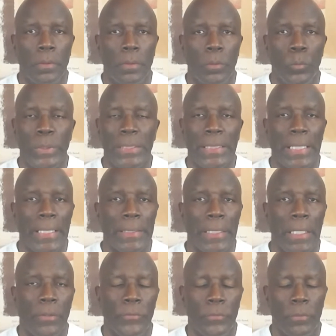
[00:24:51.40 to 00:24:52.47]
We can't
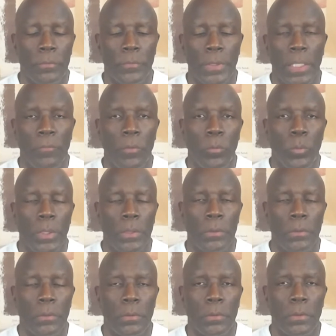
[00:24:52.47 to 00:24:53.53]
answer for everyone,
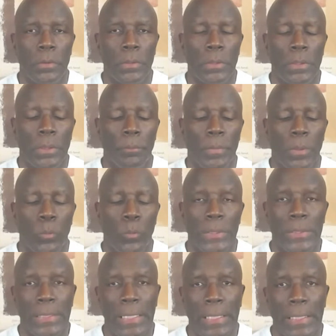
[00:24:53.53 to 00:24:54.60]
but we
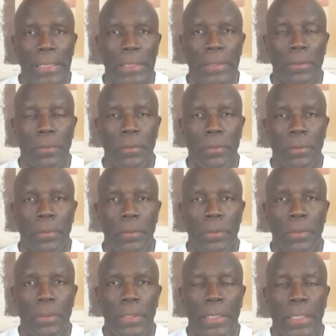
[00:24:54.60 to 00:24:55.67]
can
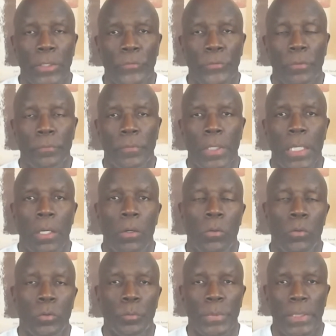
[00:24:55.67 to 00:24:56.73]
answer for our
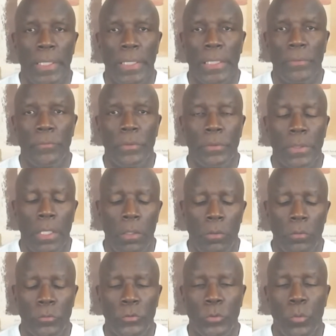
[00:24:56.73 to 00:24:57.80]
own behavior and our
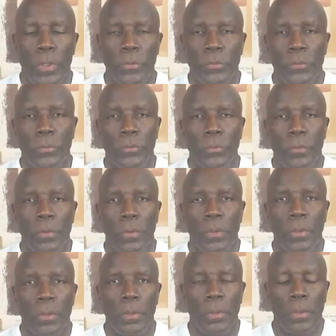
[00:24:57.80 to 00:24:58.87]
own choices.
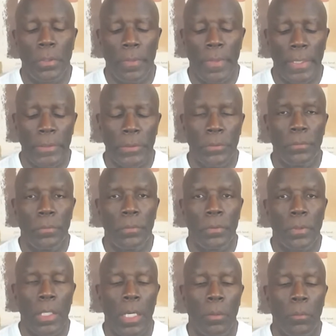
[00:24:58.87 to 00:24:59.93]
Thank you.
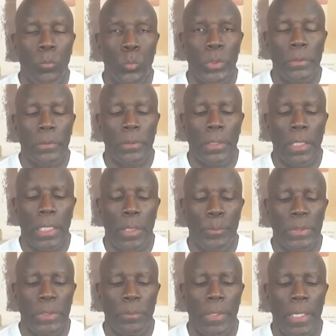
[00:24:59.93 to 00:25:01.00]
God willing, I'll
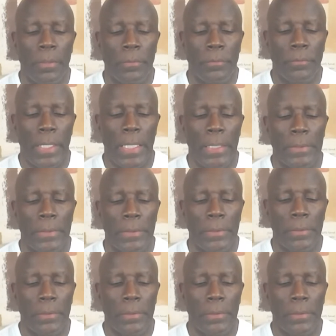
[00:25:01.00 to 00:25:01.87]
be back Friday.